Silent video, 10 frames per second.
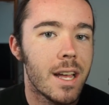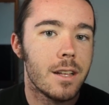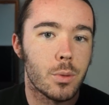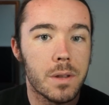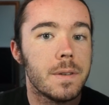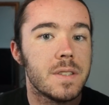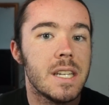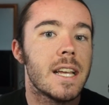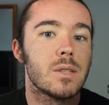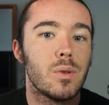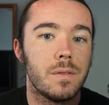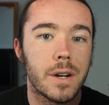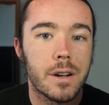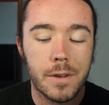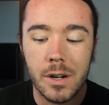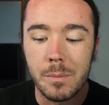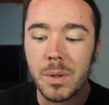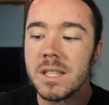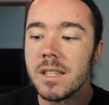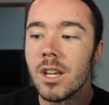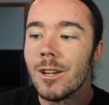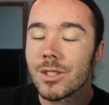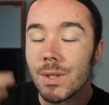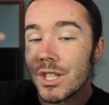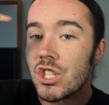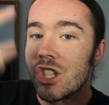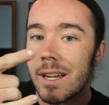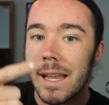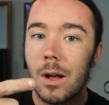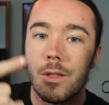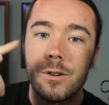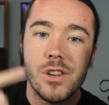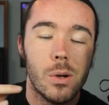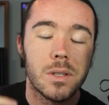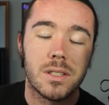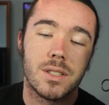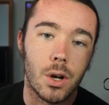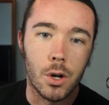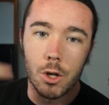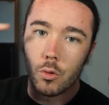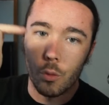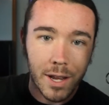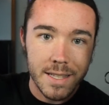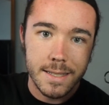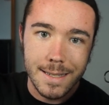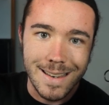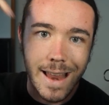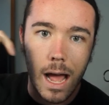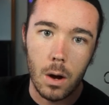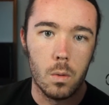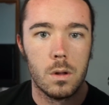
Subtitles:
2015 has been very, very busy, so let's check out their newest song right now.